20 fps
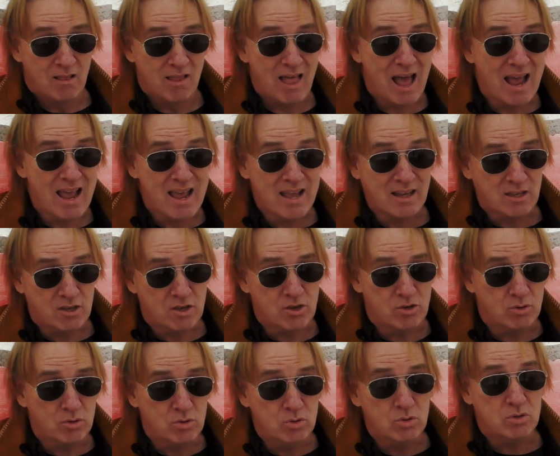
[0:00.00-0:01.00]
like
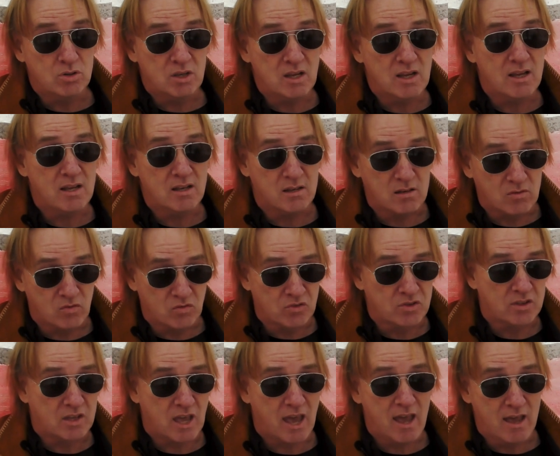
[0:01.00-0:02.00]
you
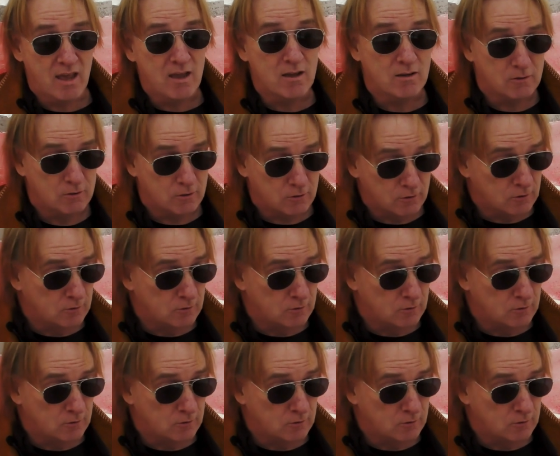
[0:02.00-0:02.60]
didn't care.